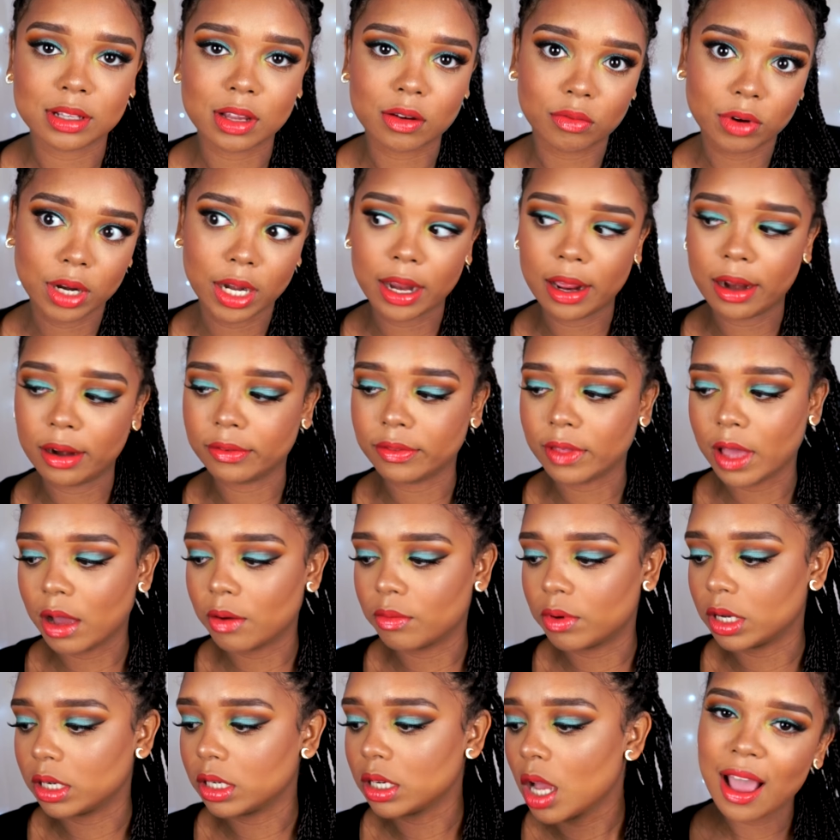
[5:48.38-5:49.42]
I ran out of that
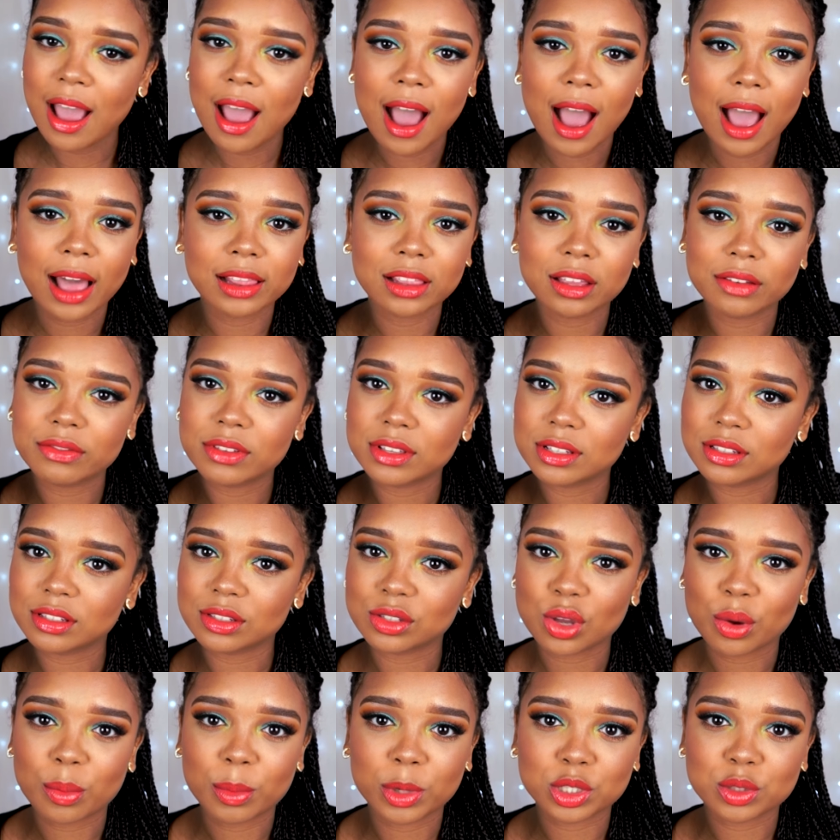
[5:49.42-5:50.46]
one. I love this
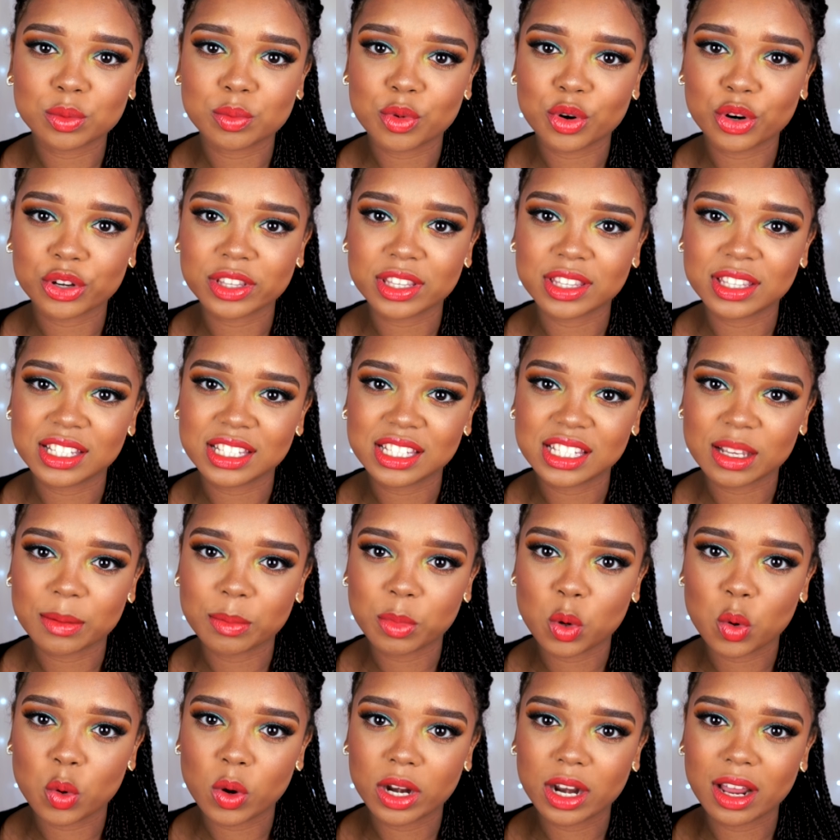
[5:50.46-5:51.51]
so much more than the
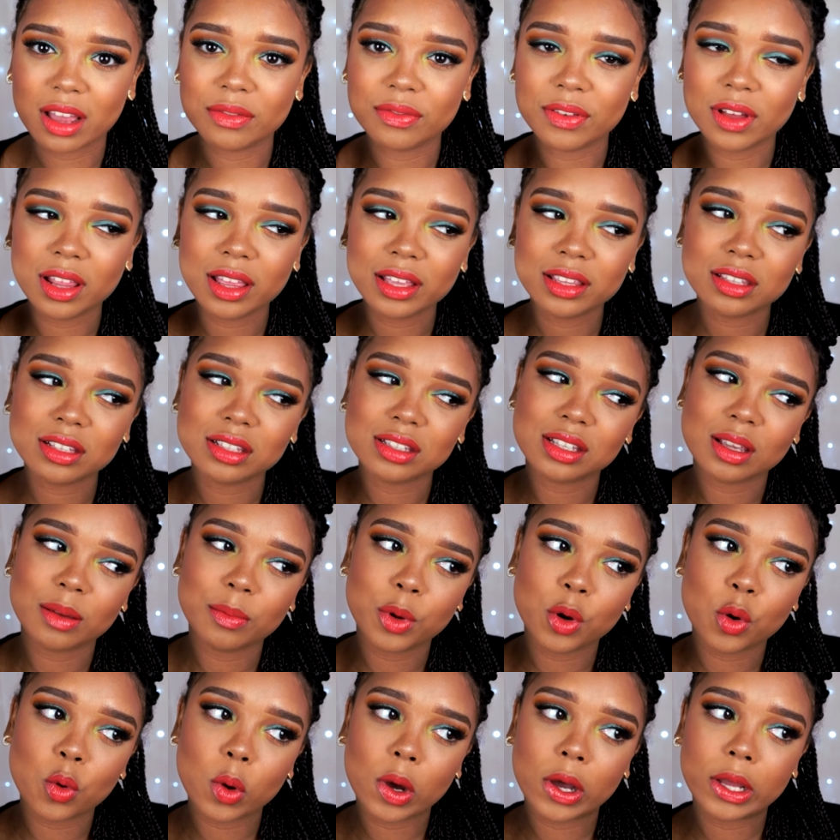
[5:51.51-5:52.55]
Simple one. I felt like the
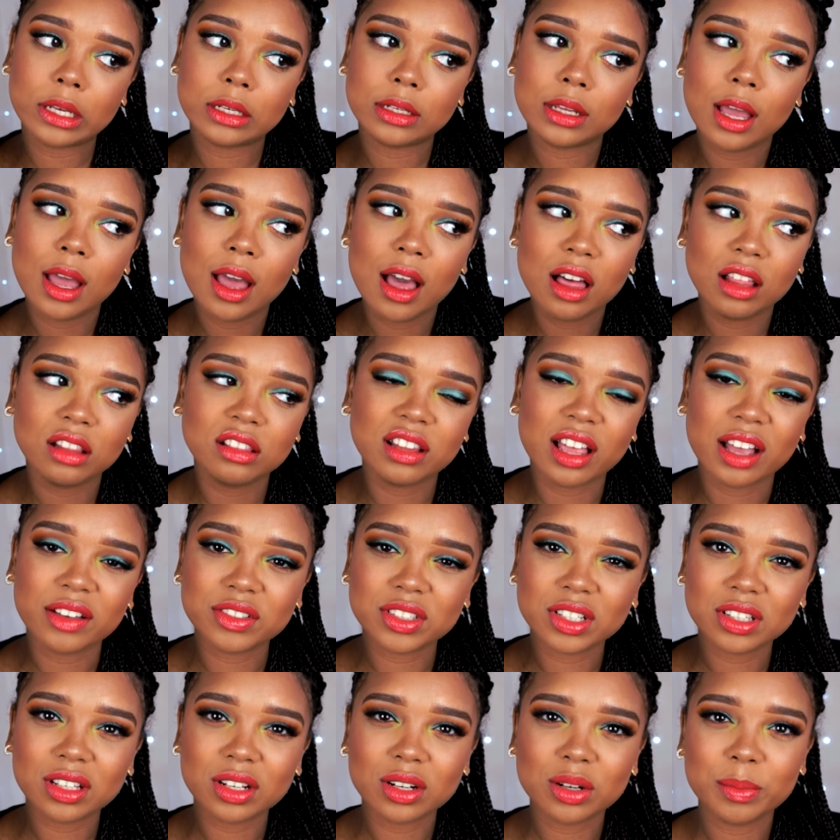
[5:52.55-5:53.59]
Simple one left
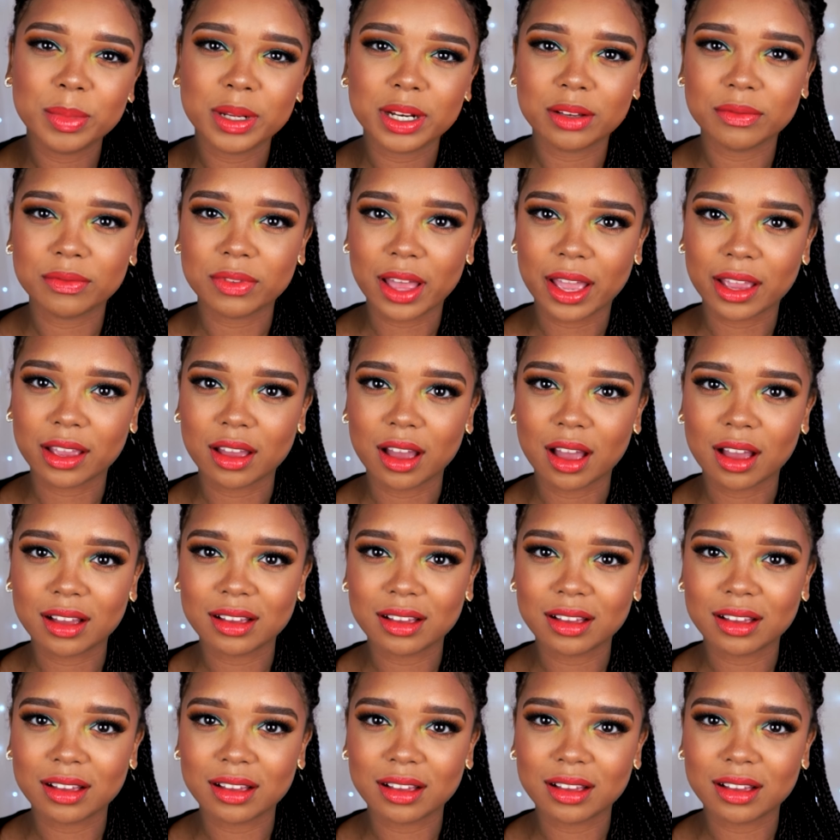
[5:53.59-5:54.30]
a little bit of like